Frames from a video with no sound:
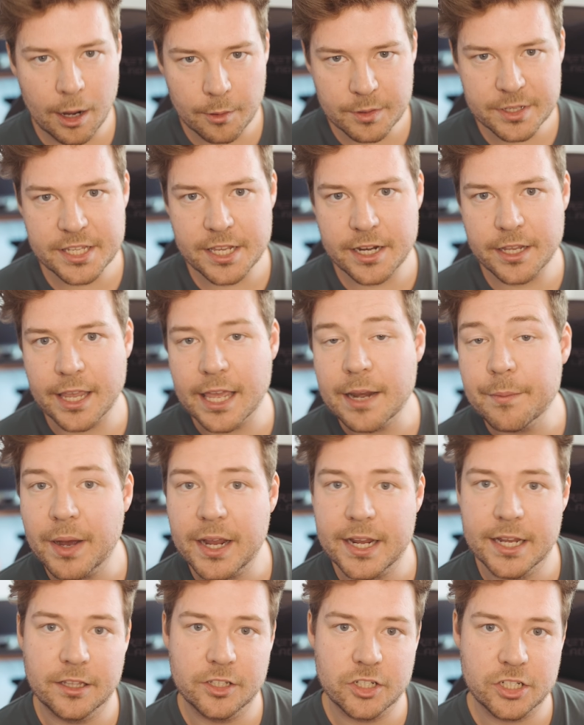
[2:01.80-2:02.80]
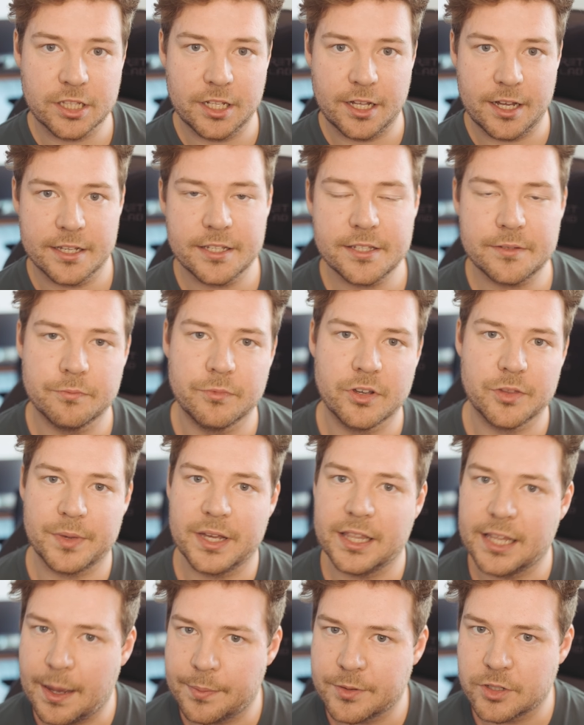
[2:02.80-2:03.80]
I was sitting in my English class with my
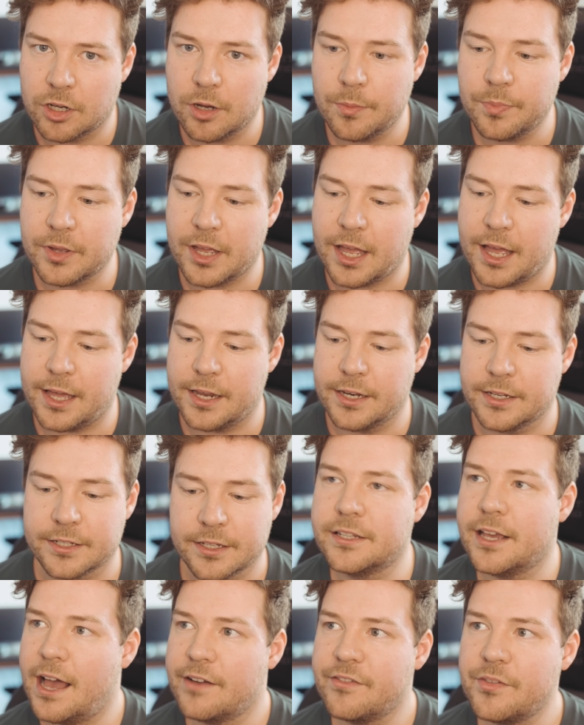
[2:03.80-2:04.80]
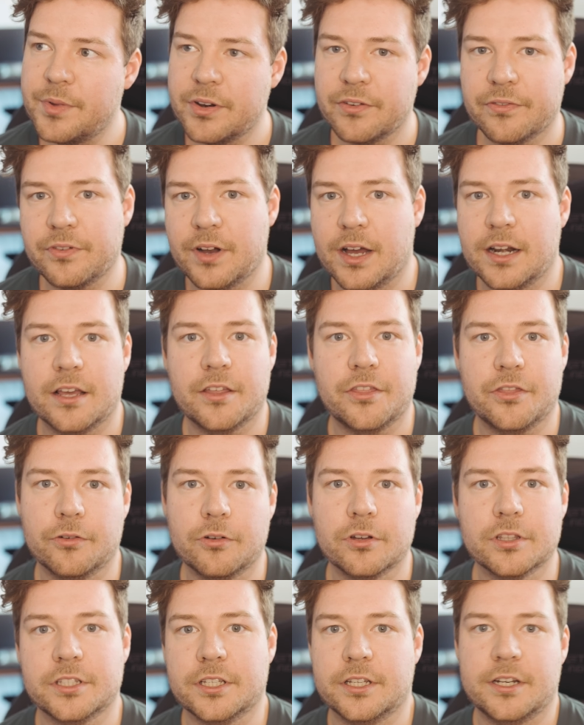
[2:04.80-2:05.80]
laptop and to have a bit of fun, I
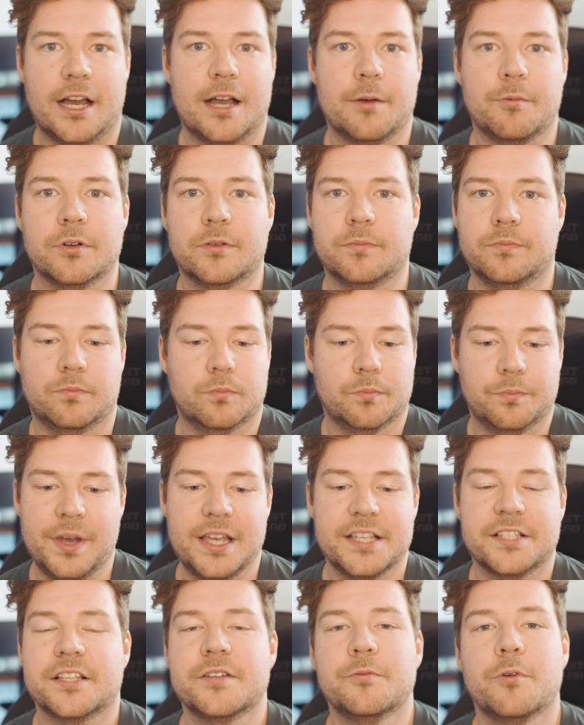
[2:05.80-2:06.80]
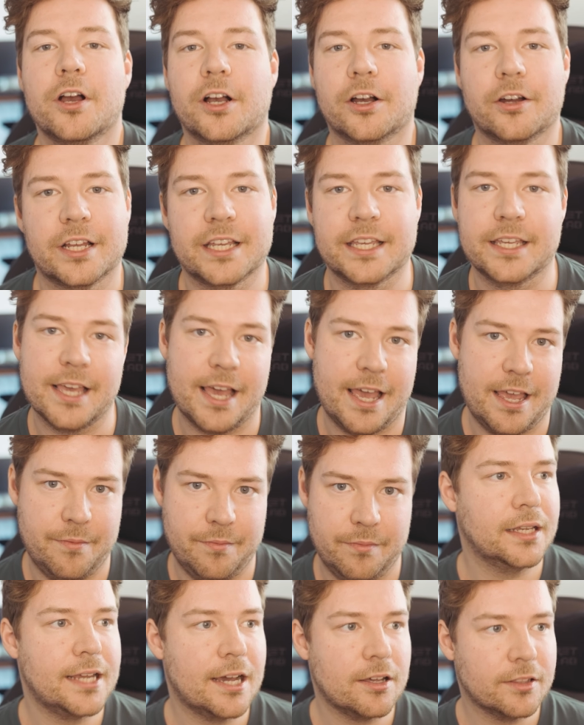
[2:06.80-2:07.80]
thought that I would basically work on a
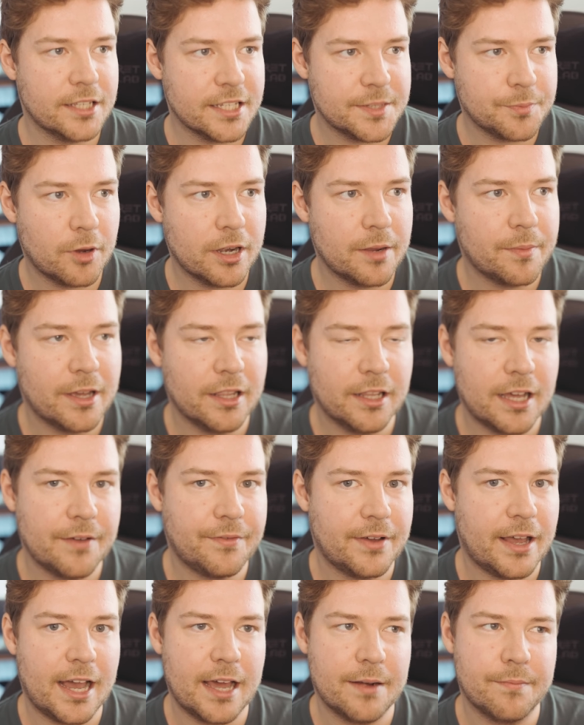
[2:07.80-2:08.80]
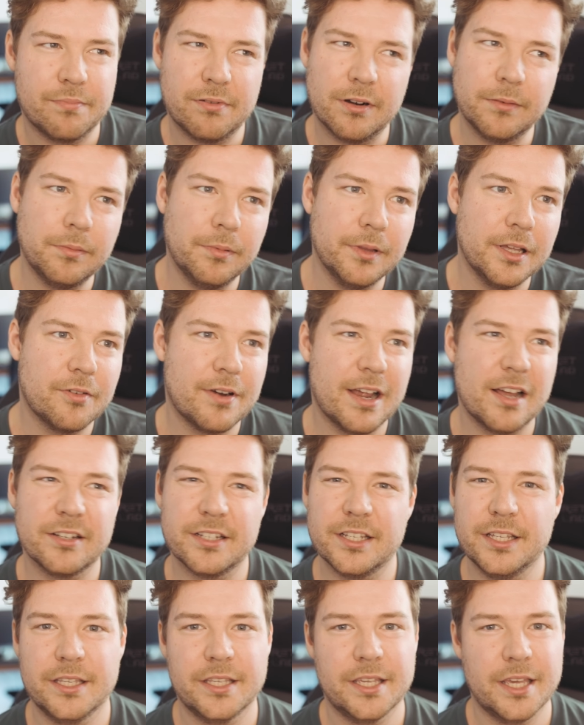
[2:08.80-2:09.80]
game. Now, at this point in my life, I had probably around
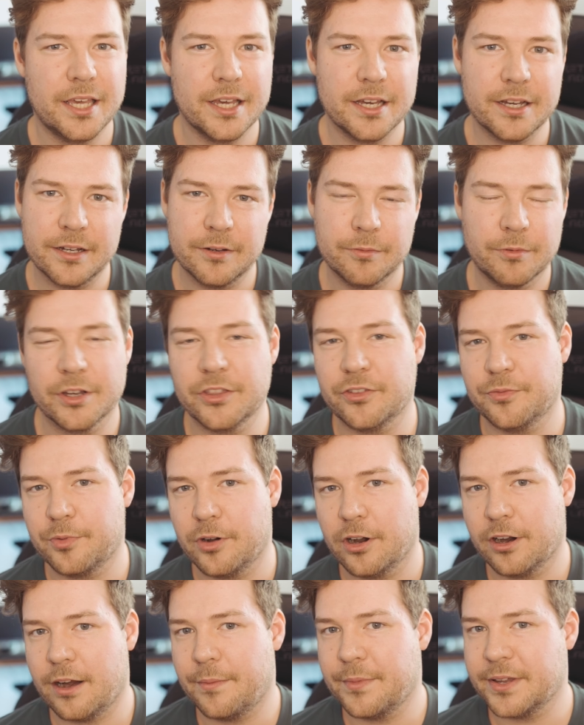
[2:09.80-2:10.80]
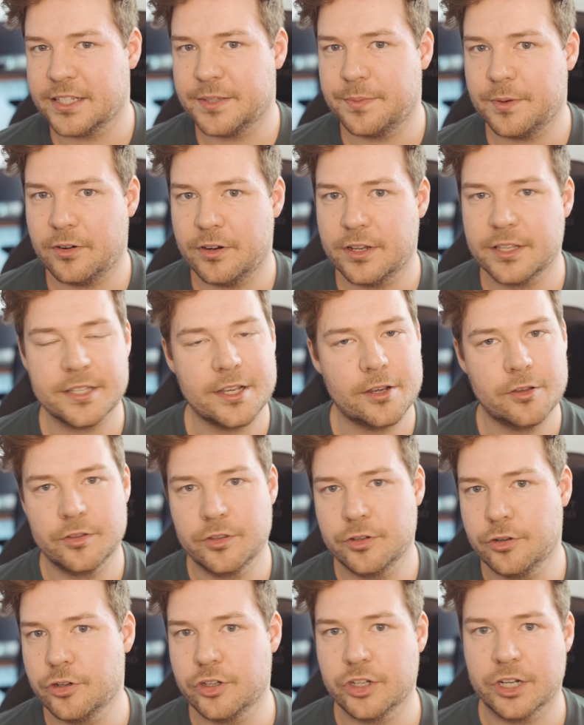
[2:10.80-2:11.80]
a year worth of programming experience. I only
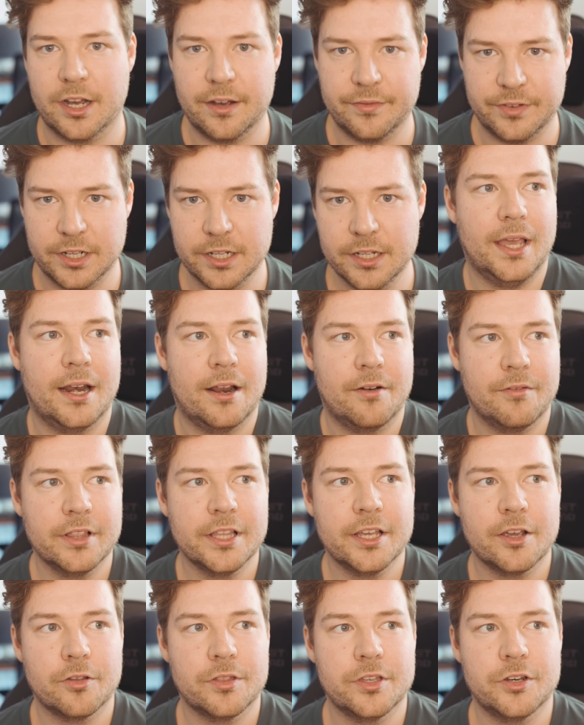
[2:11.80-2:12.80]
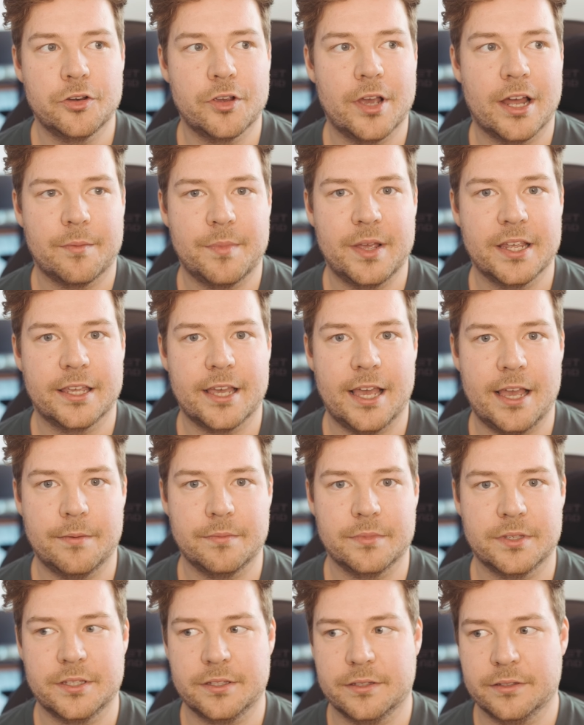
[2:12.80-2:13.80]
knew Java, and I really only knew how to make
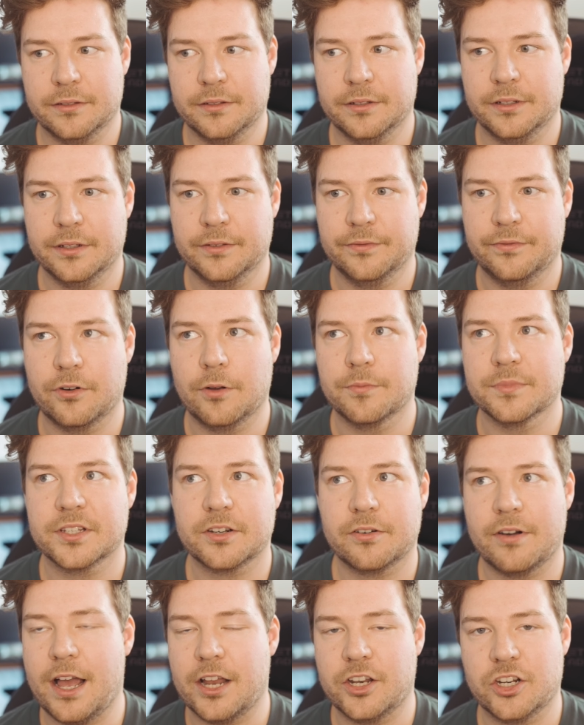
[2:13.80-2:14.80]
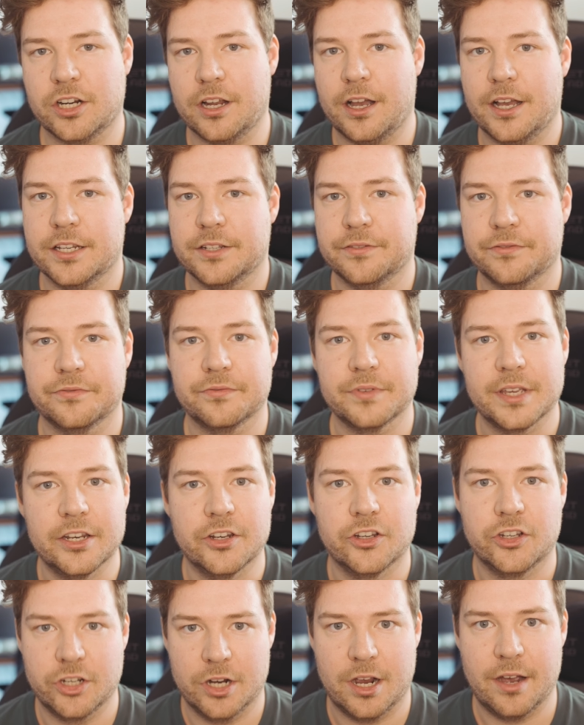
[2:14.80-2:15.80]
games from scratch, kind of,
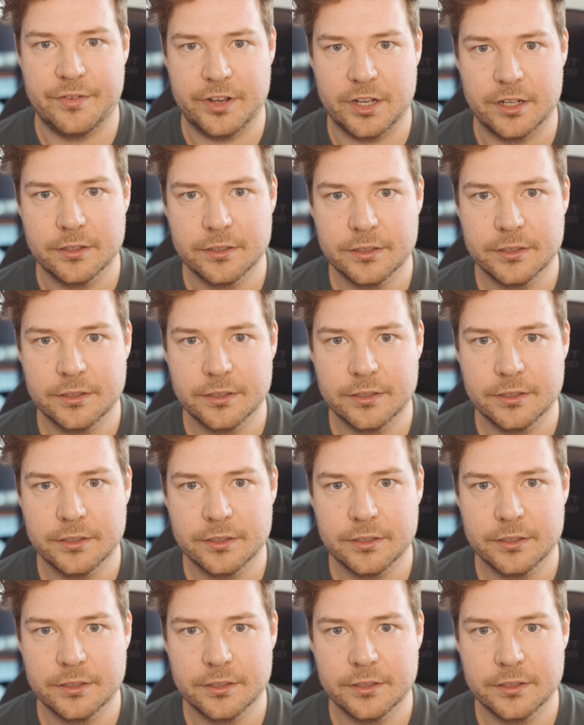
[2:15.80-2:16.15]
in Java.